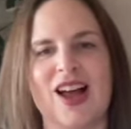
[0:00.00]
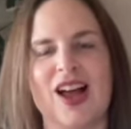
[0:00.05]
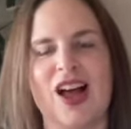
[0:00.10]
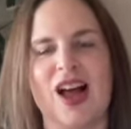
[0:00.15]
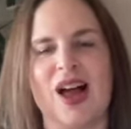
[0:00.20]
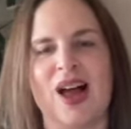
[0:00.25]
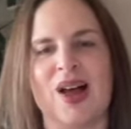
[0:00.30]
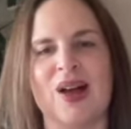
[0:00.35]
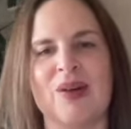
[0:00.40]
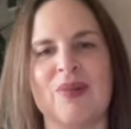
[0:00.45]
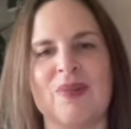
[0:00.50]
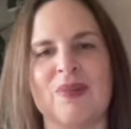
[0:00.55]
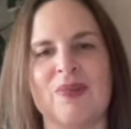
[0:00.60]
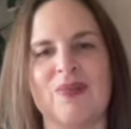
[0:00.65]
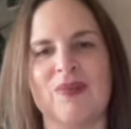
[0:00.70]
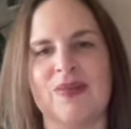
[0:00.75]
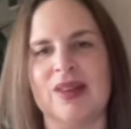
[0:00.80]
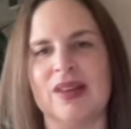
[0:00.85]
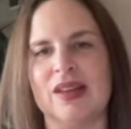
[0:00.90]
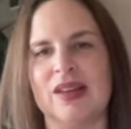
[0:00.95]
um,
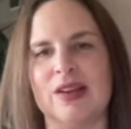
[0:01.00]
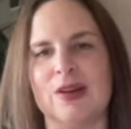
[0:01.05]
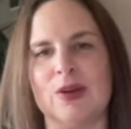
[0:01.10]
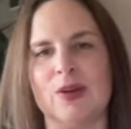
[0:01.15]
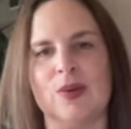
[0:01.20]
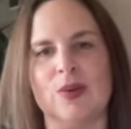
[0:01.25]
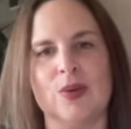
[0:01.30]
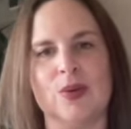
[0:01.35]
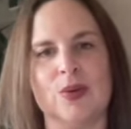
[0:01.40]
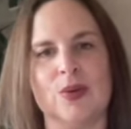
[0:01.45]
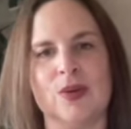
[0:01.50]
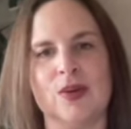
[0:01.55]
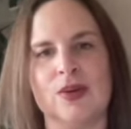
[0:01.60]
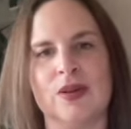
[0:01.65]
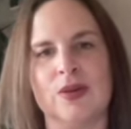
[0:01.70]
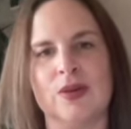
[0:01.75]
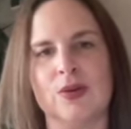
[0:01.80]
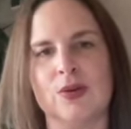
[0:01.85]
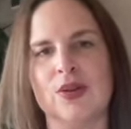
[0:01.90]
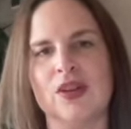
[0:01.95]
you know,
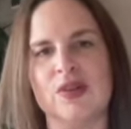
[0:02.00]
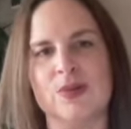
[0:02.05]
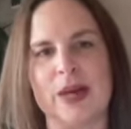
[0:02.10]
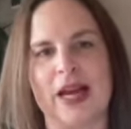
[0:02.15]
who these